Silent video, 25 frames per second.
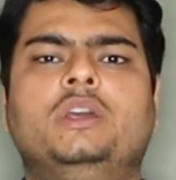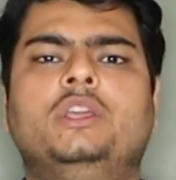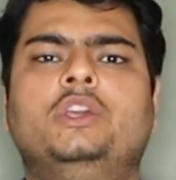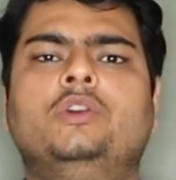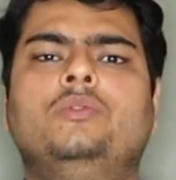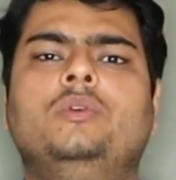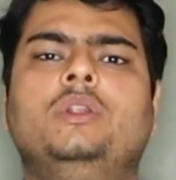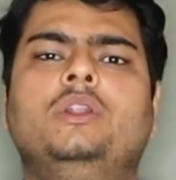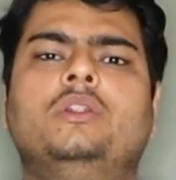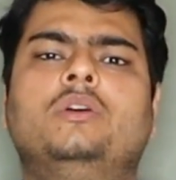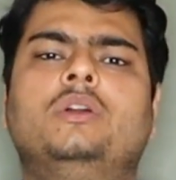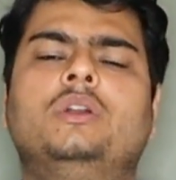
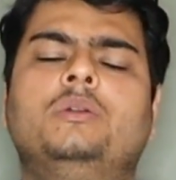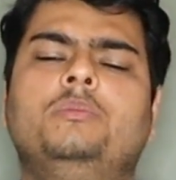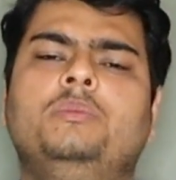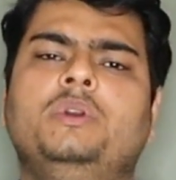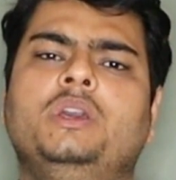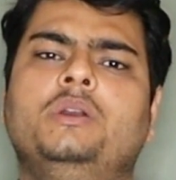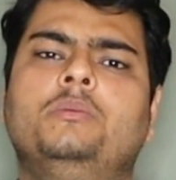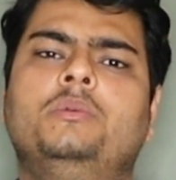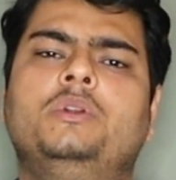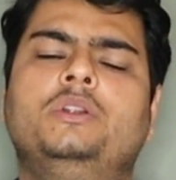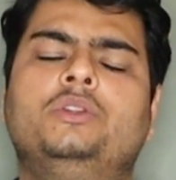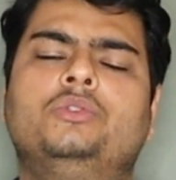You will not
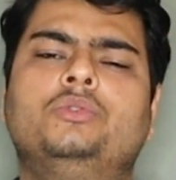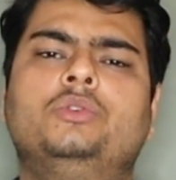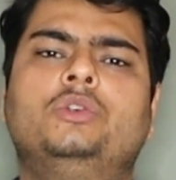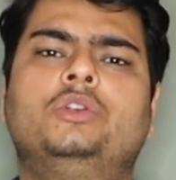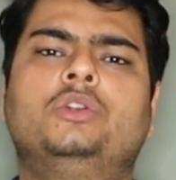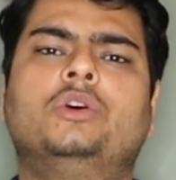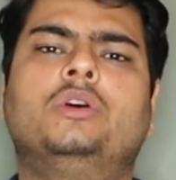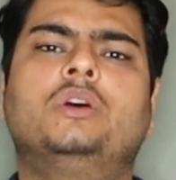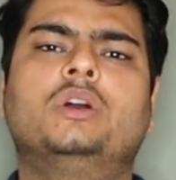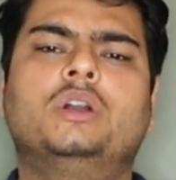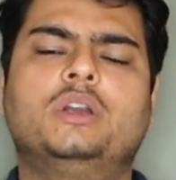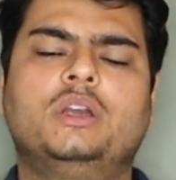be able to
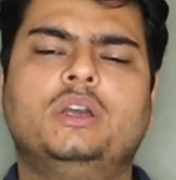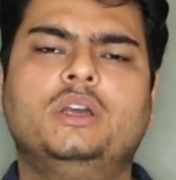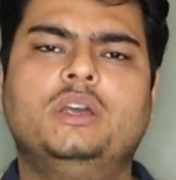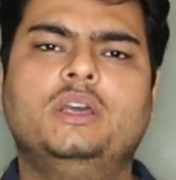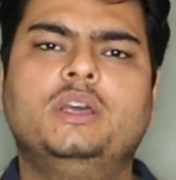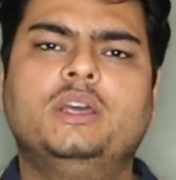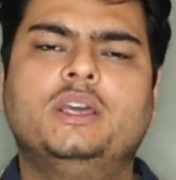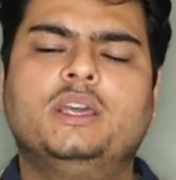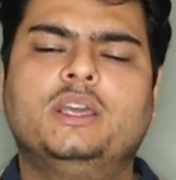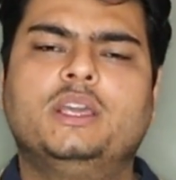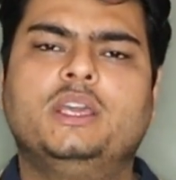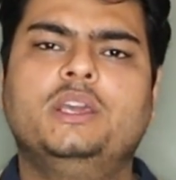talk
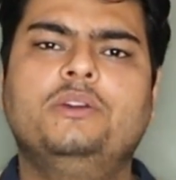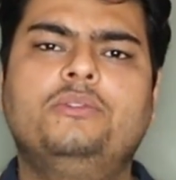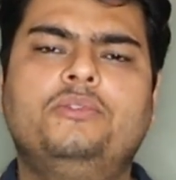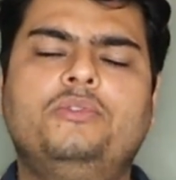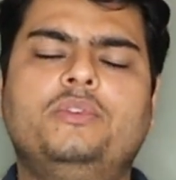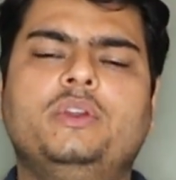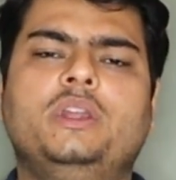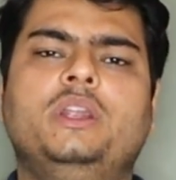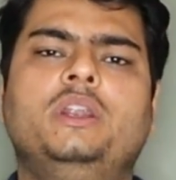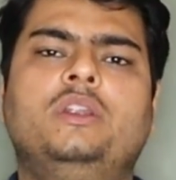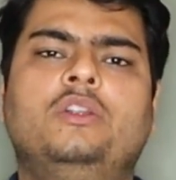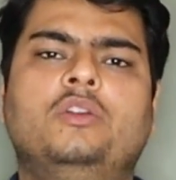
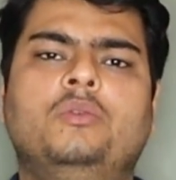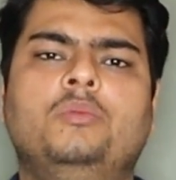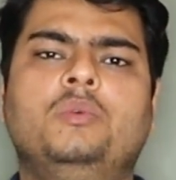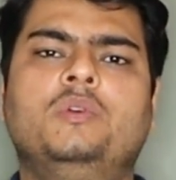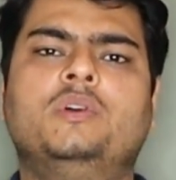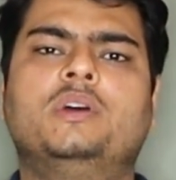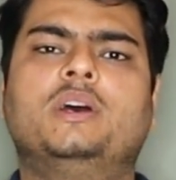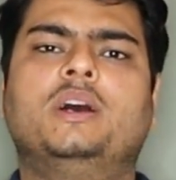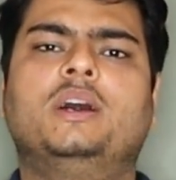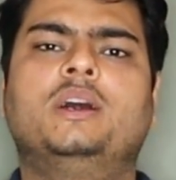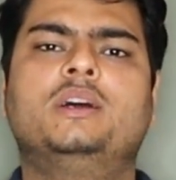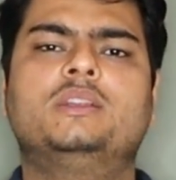if
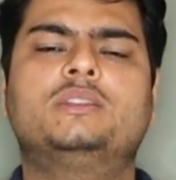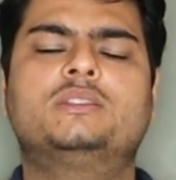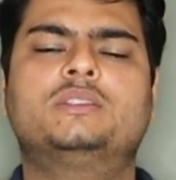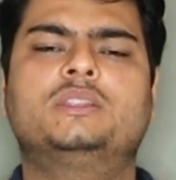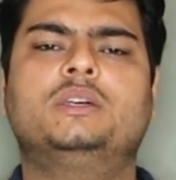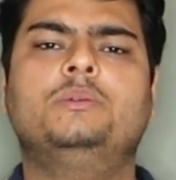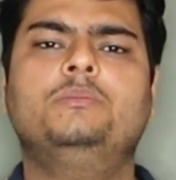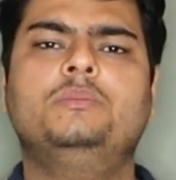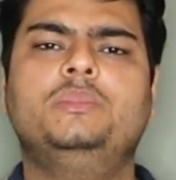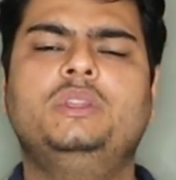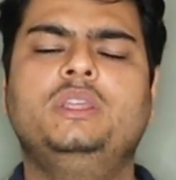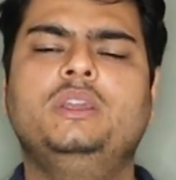interviewer
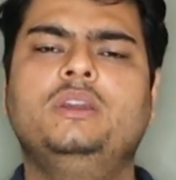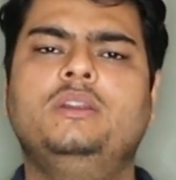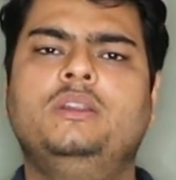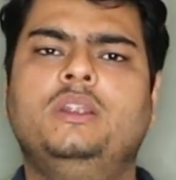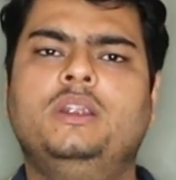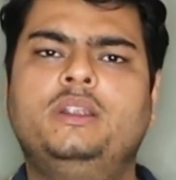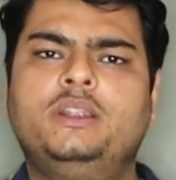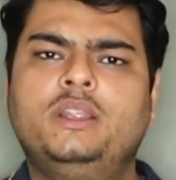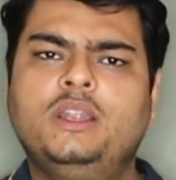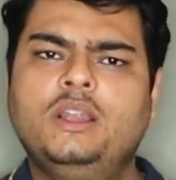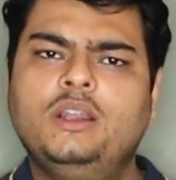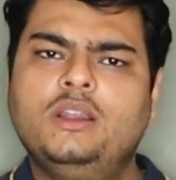asks something
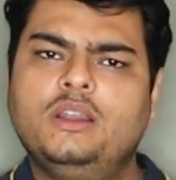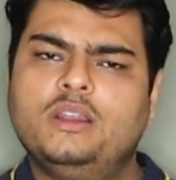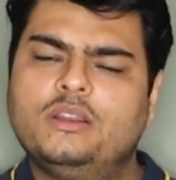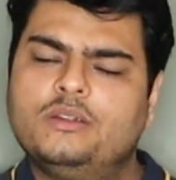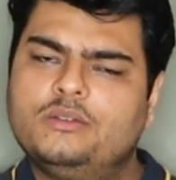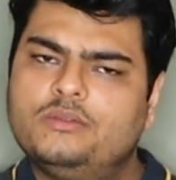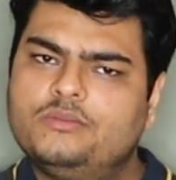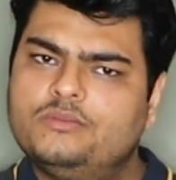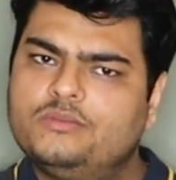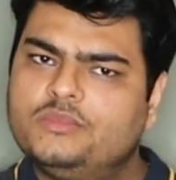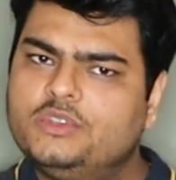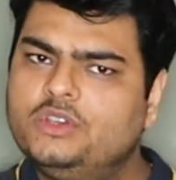little,
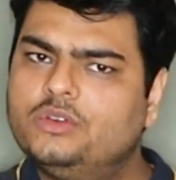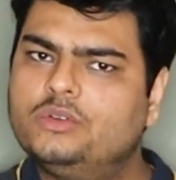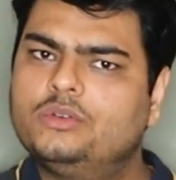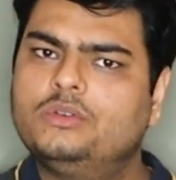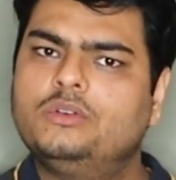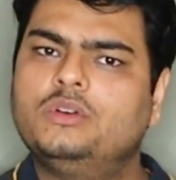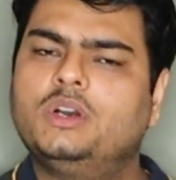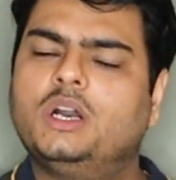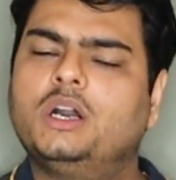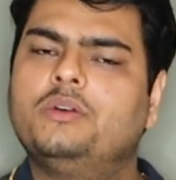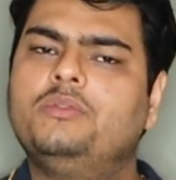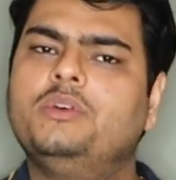you
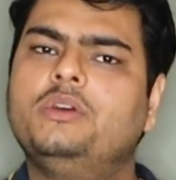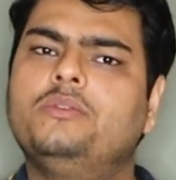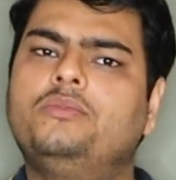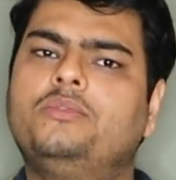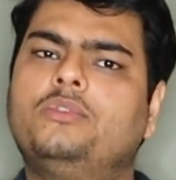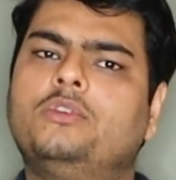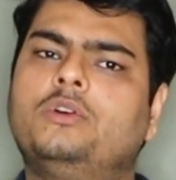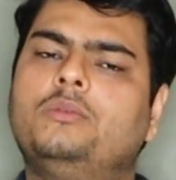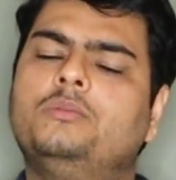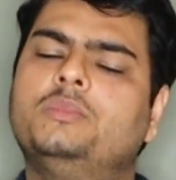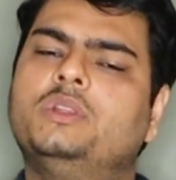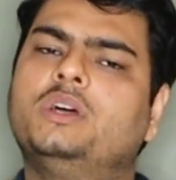know, away
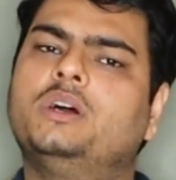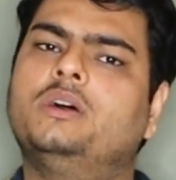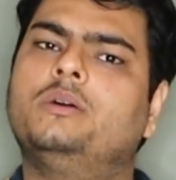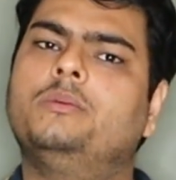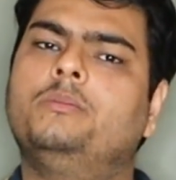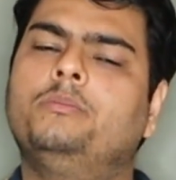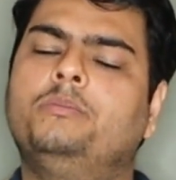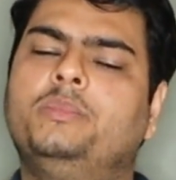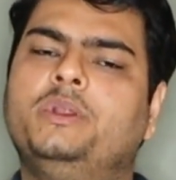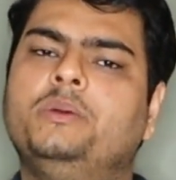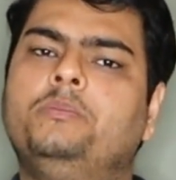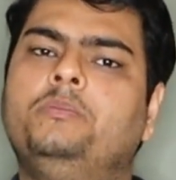from
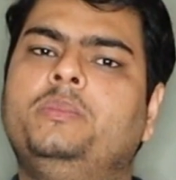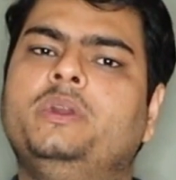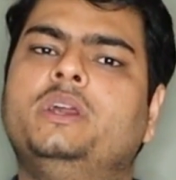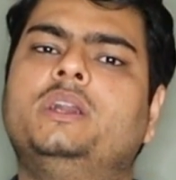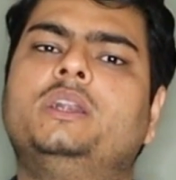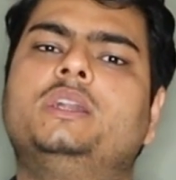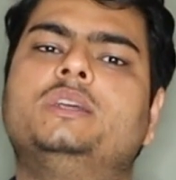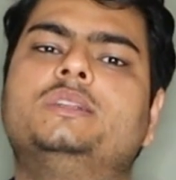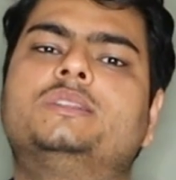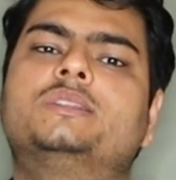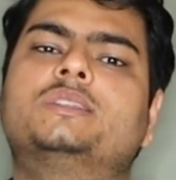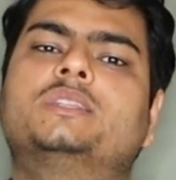the
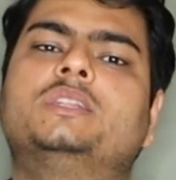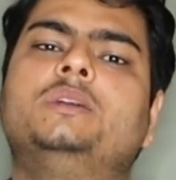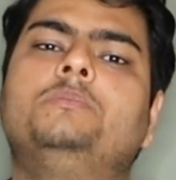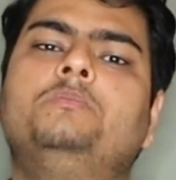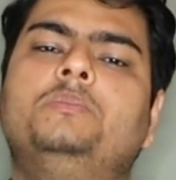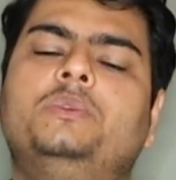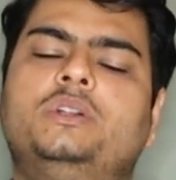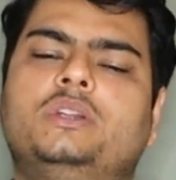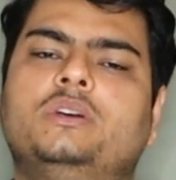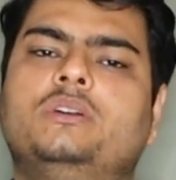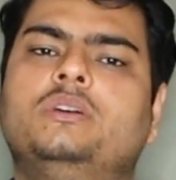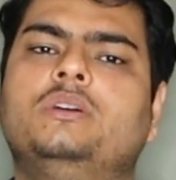prepared
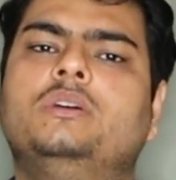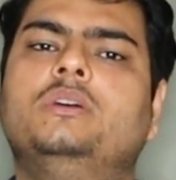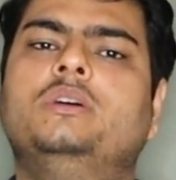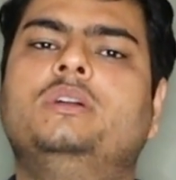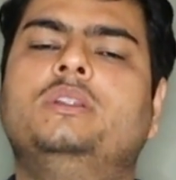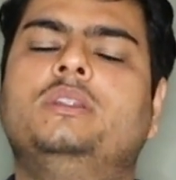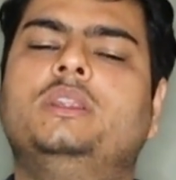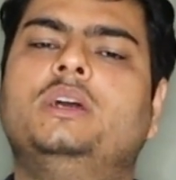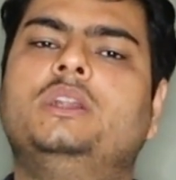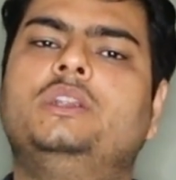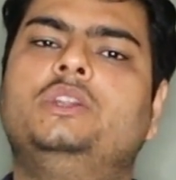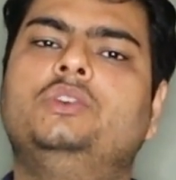script
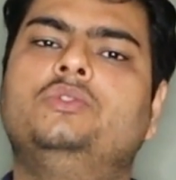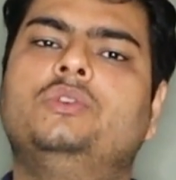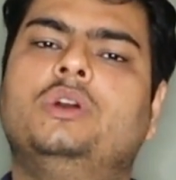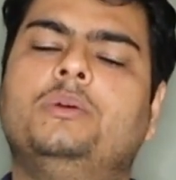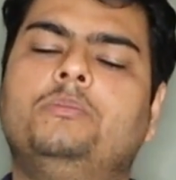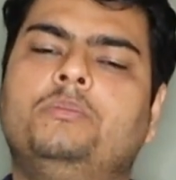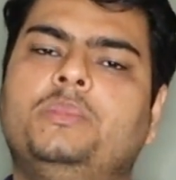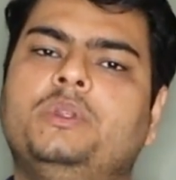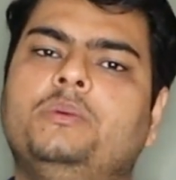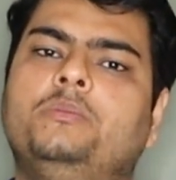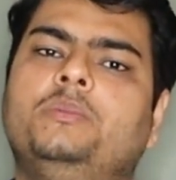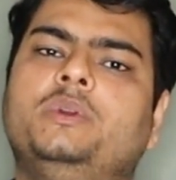that you
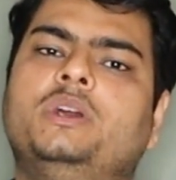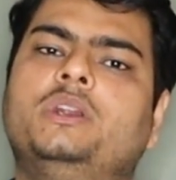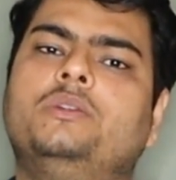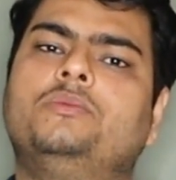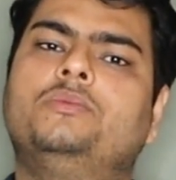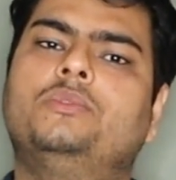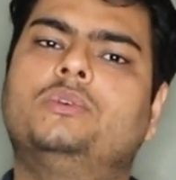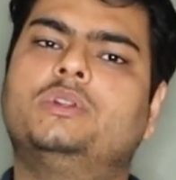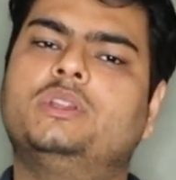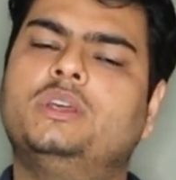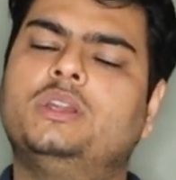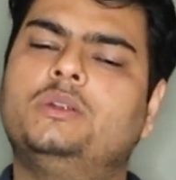have
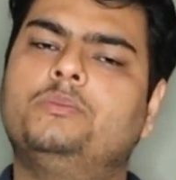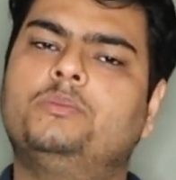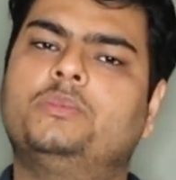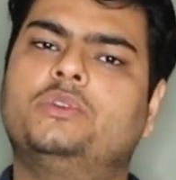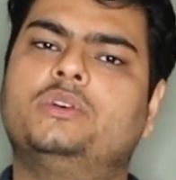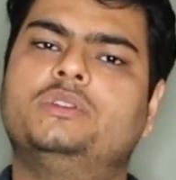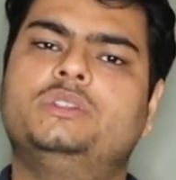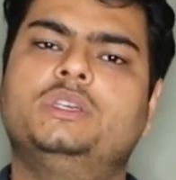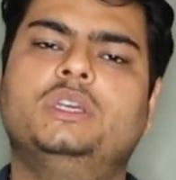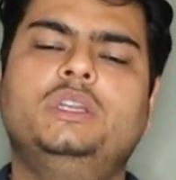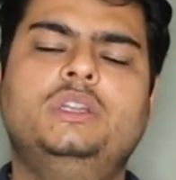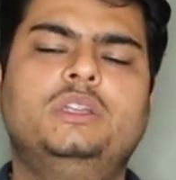prepared for that
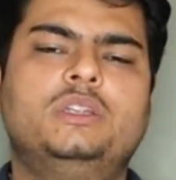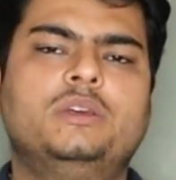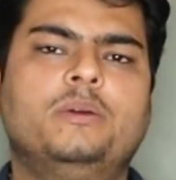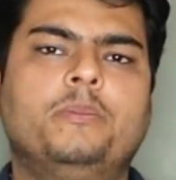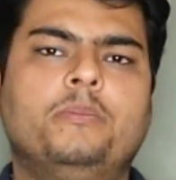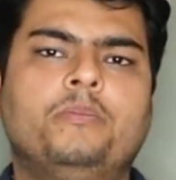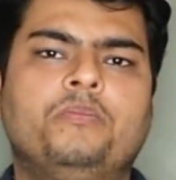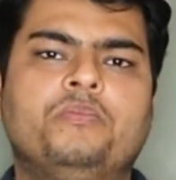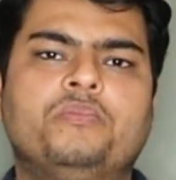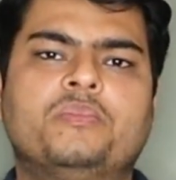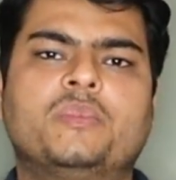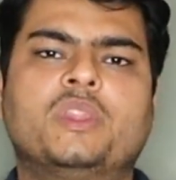project.
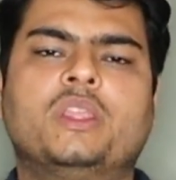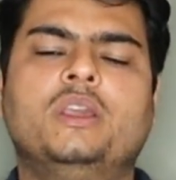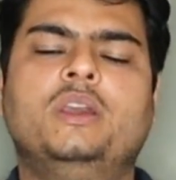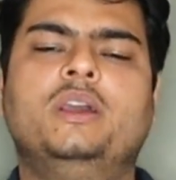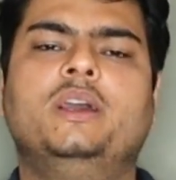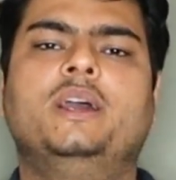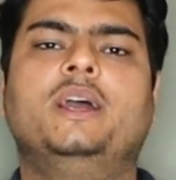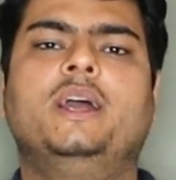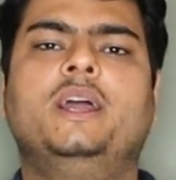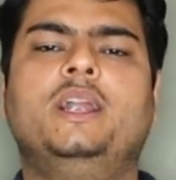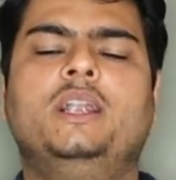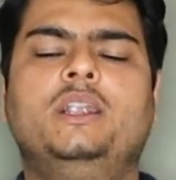
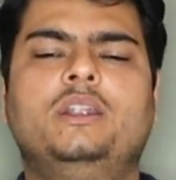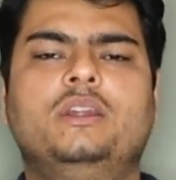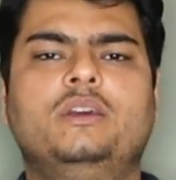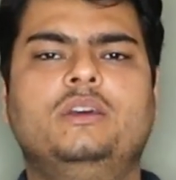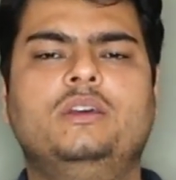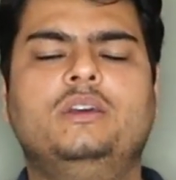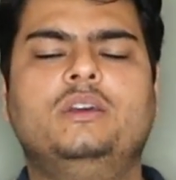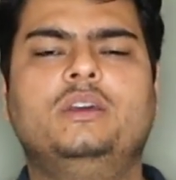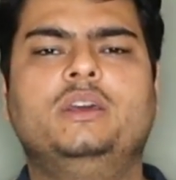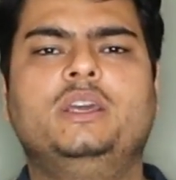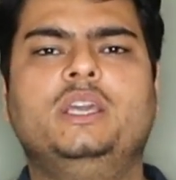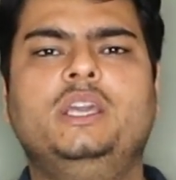And
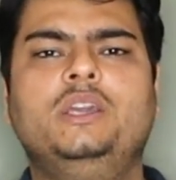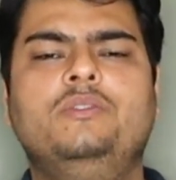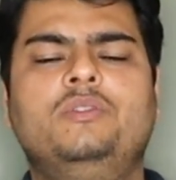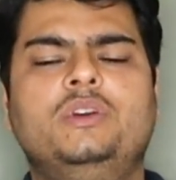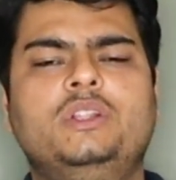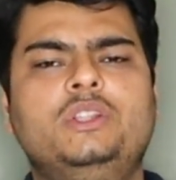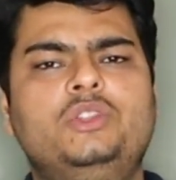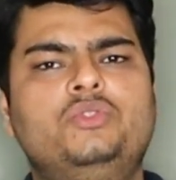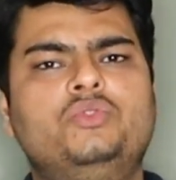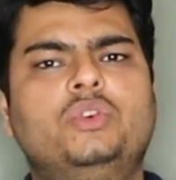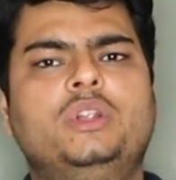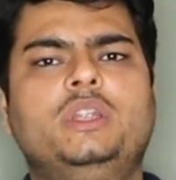
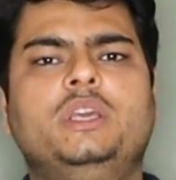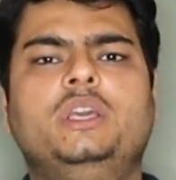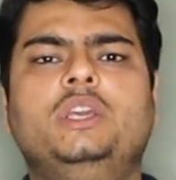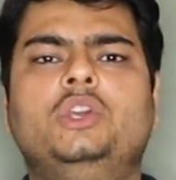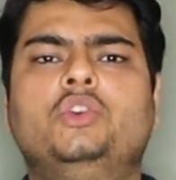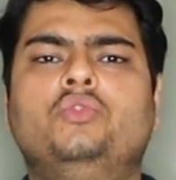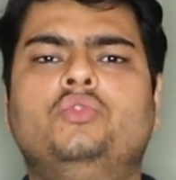eventually